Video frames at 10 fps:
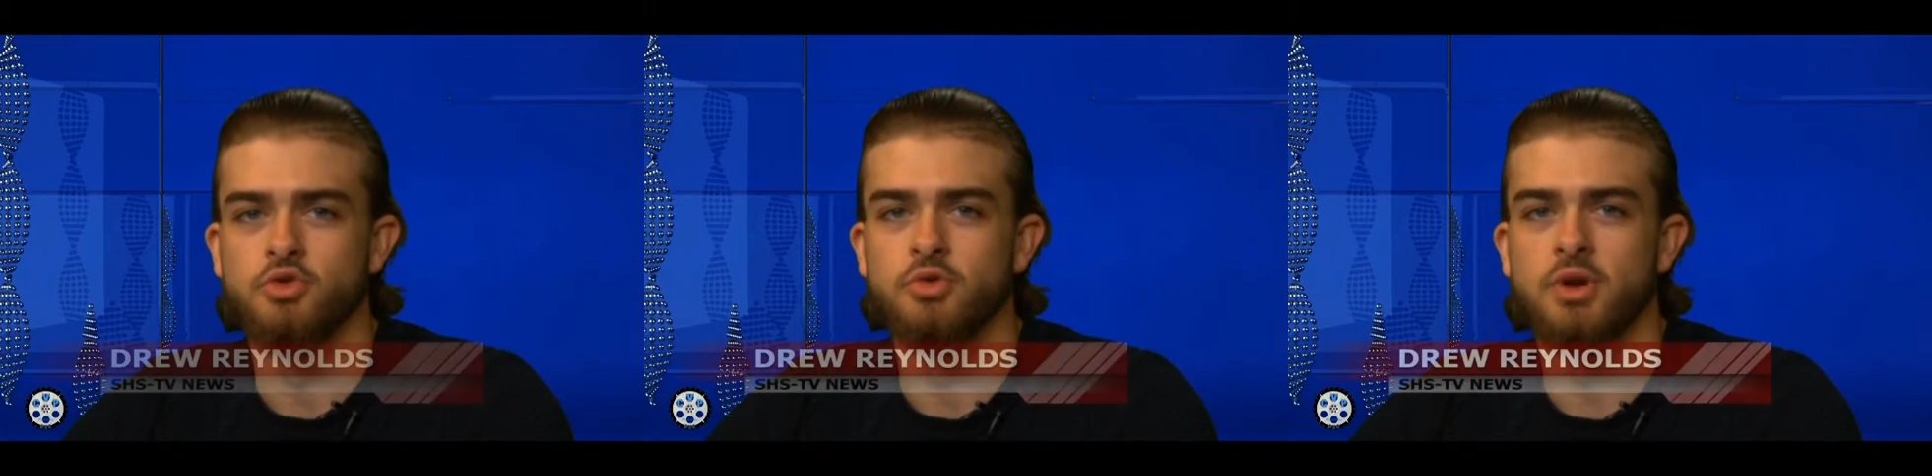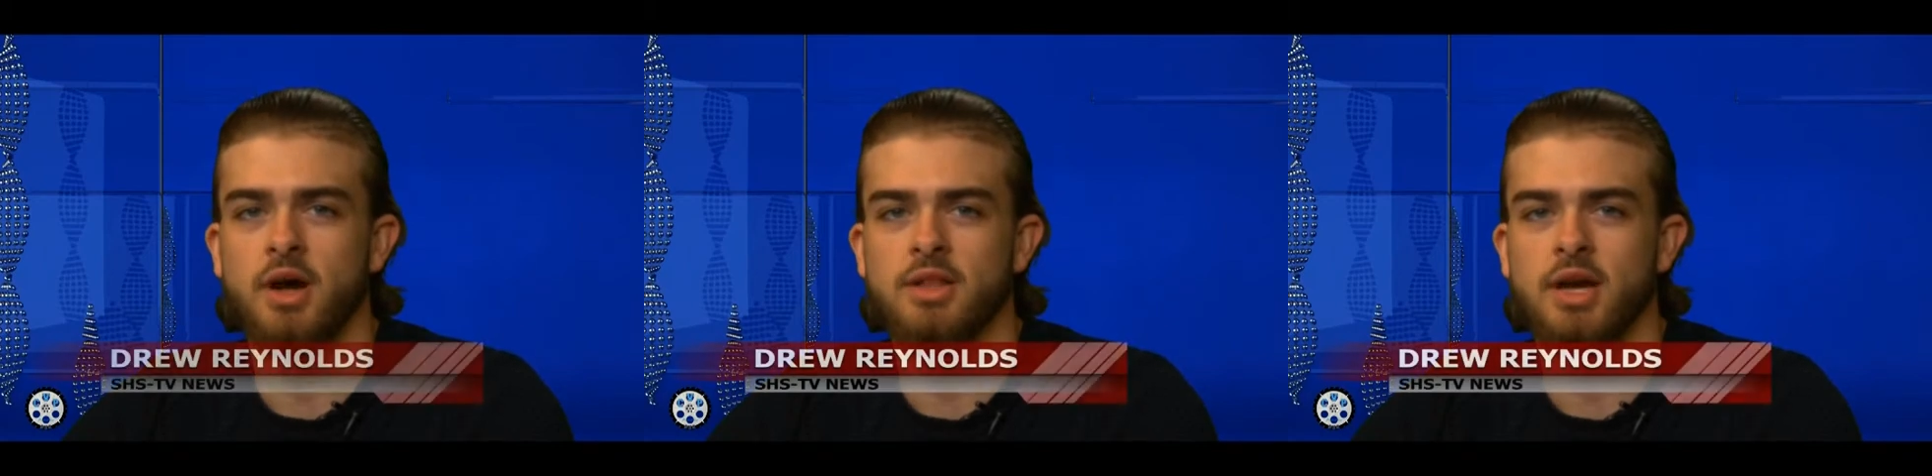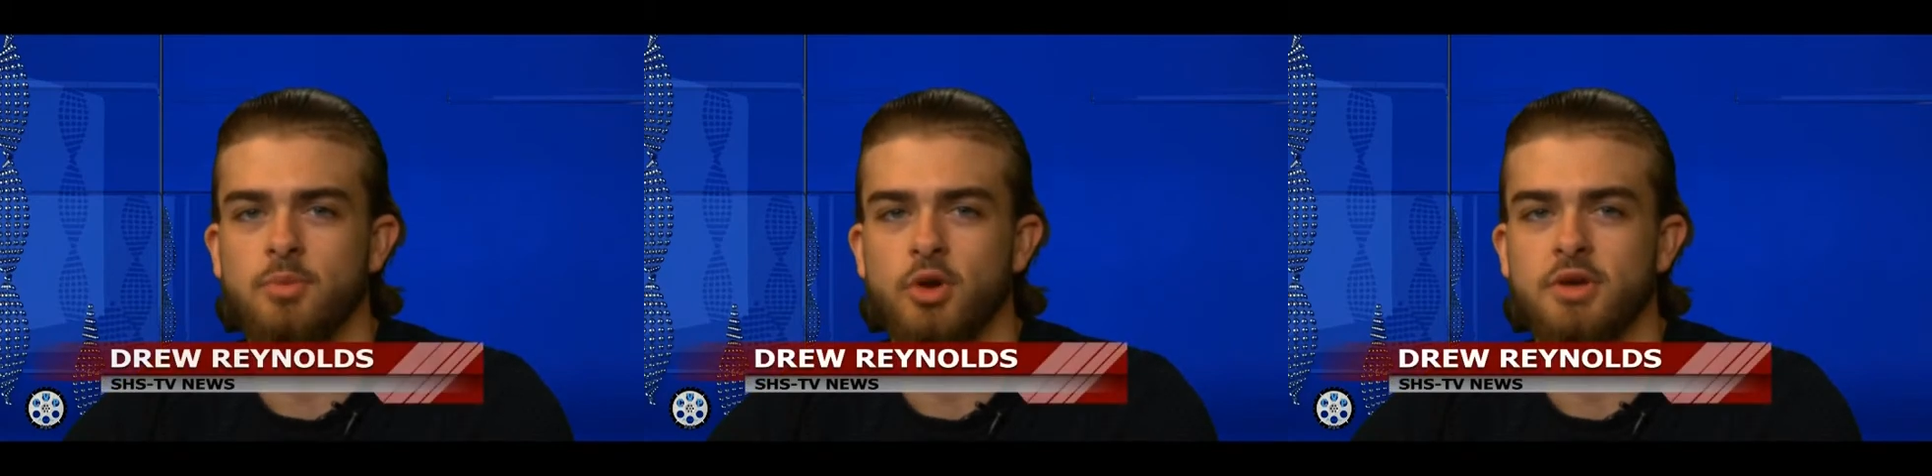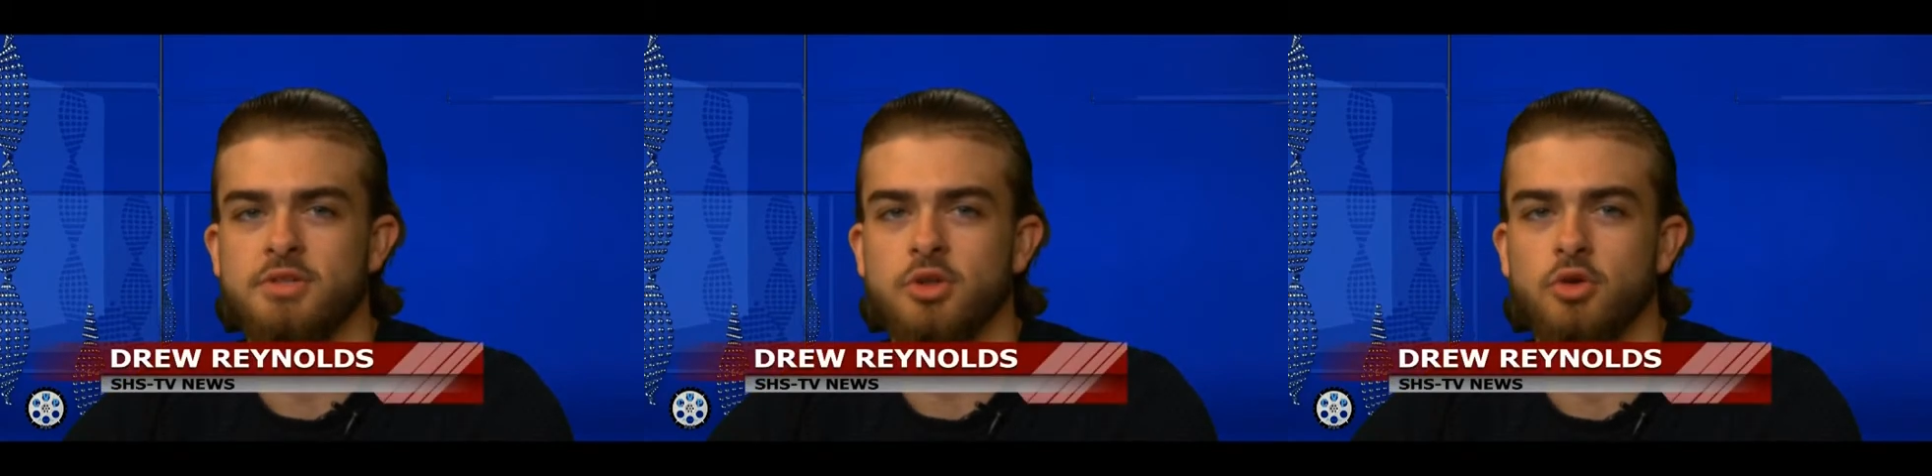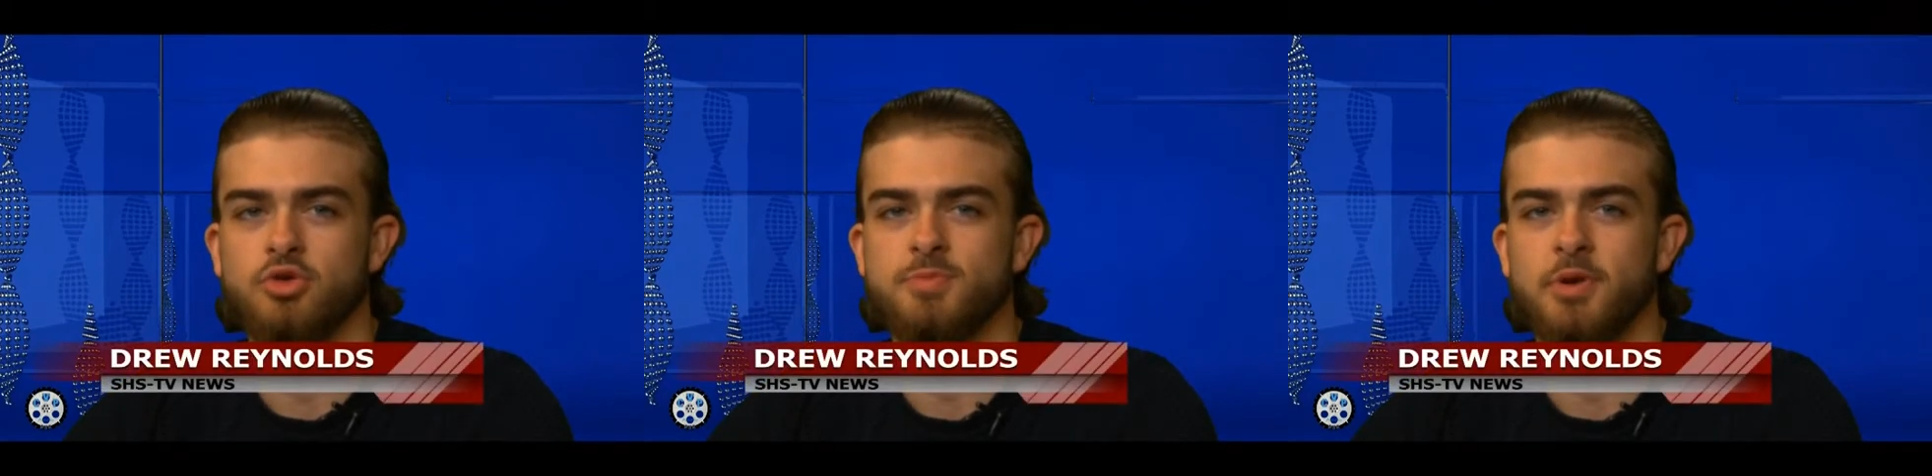junior high library is
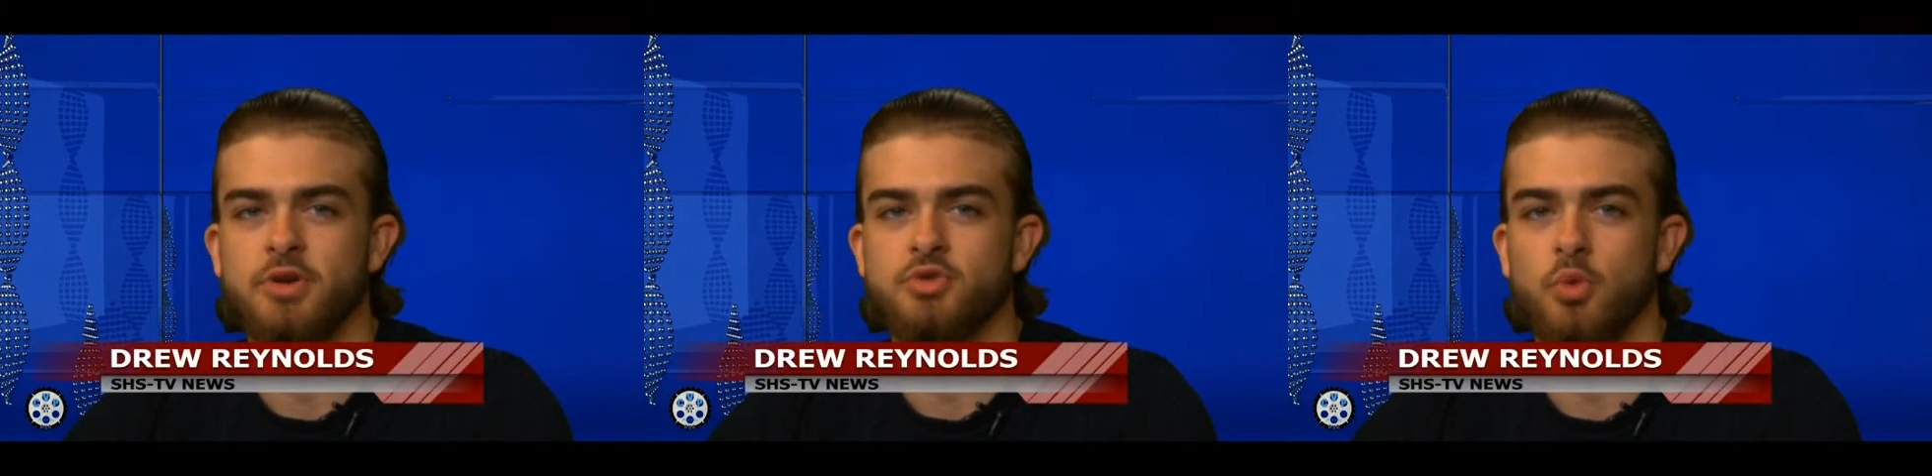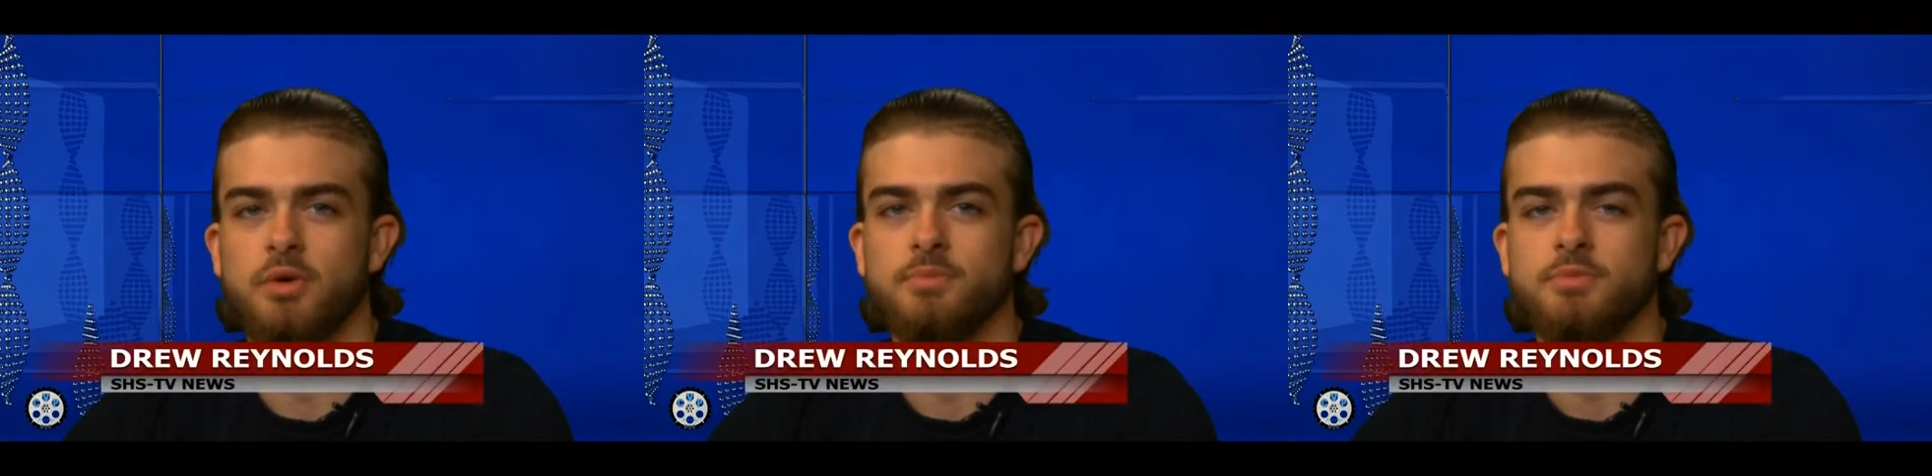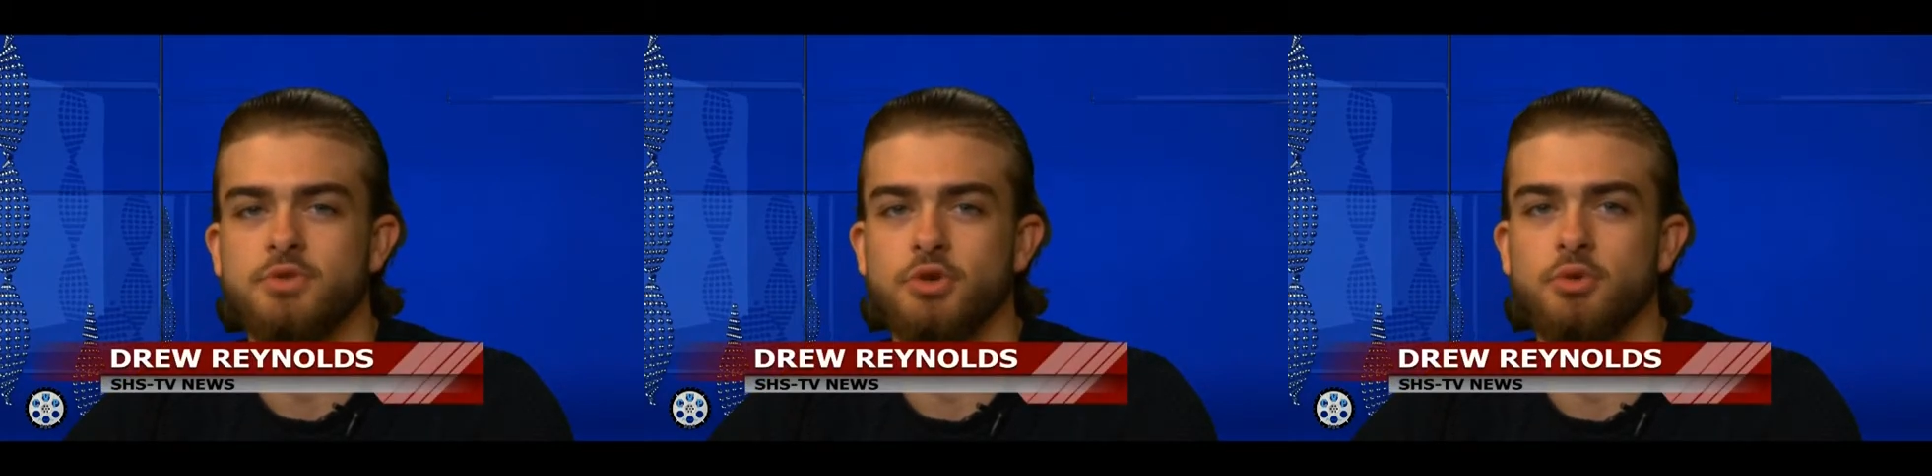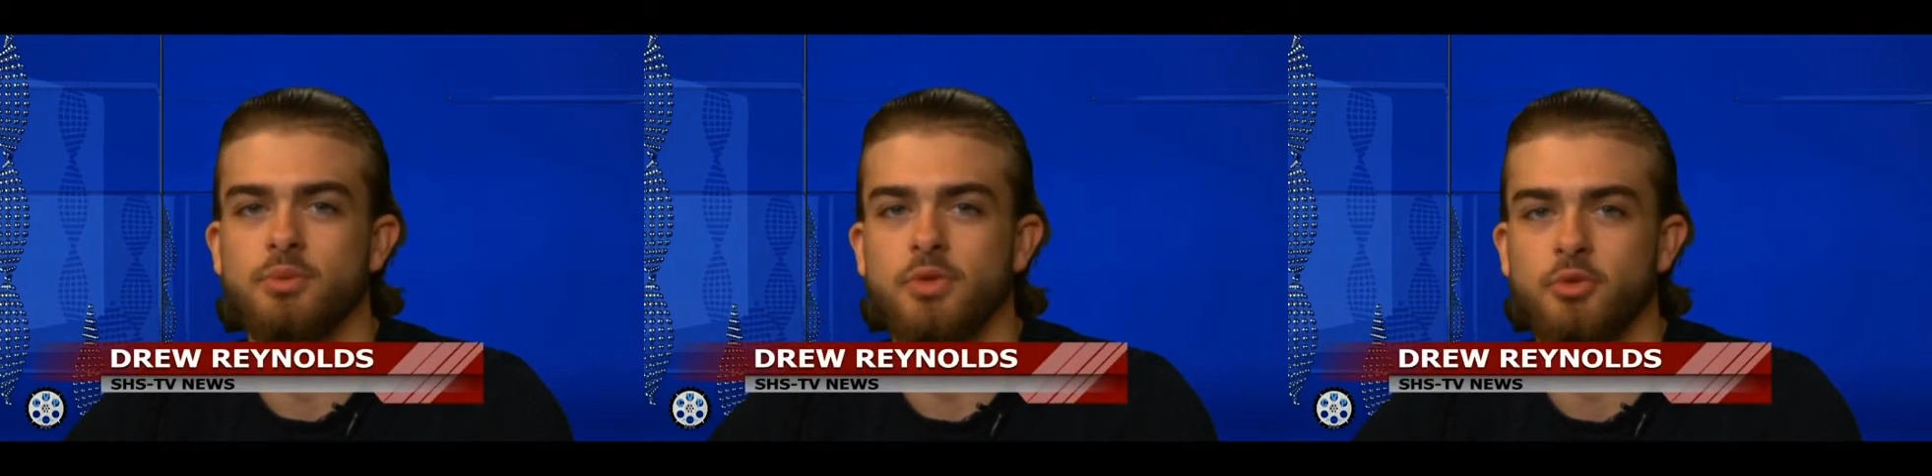closed periods 1, 2,